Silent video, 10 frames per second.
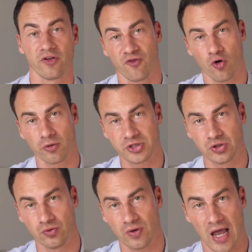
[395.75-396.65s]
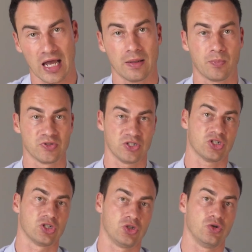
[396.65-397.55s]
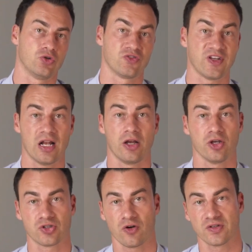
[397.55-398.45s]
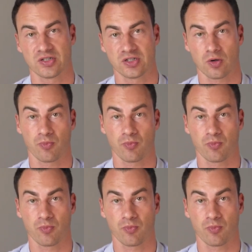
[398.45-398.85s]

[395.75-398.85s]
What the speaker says: informs you and positions you to tailor your services or